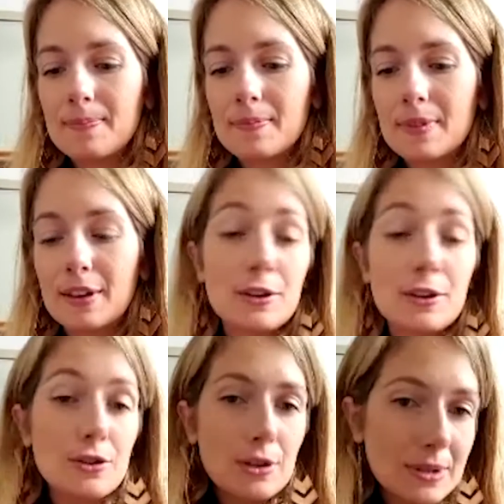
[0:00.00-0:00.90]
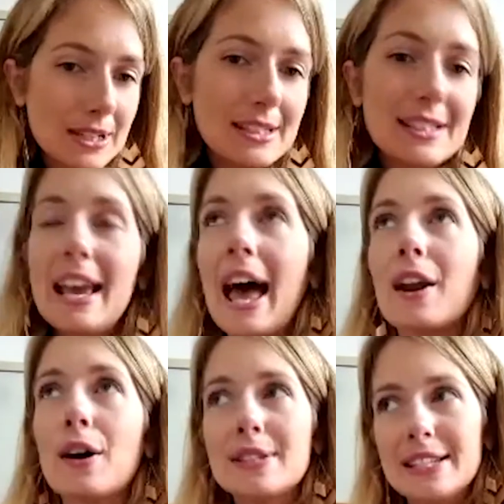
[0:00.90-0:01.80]
the contributors, and
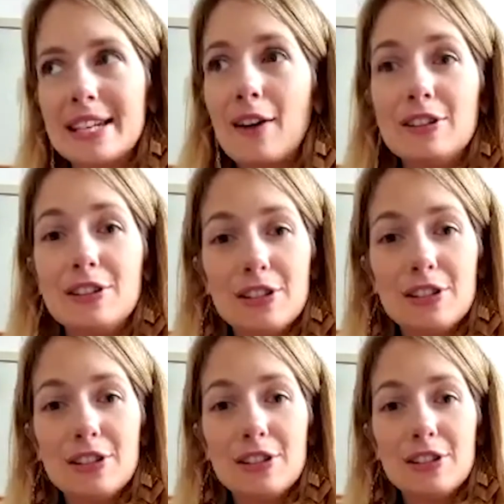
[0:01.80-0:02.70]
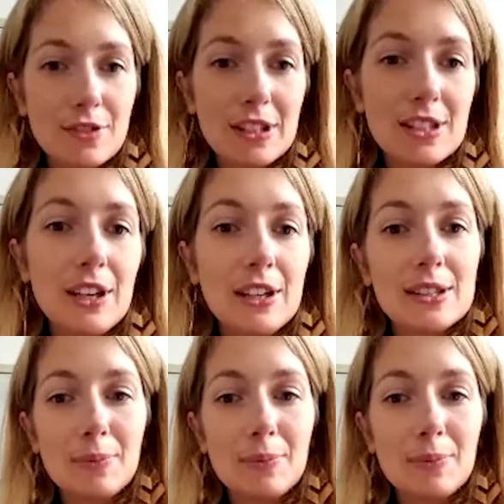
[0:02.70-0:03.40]
I'll sit down and do the master interviews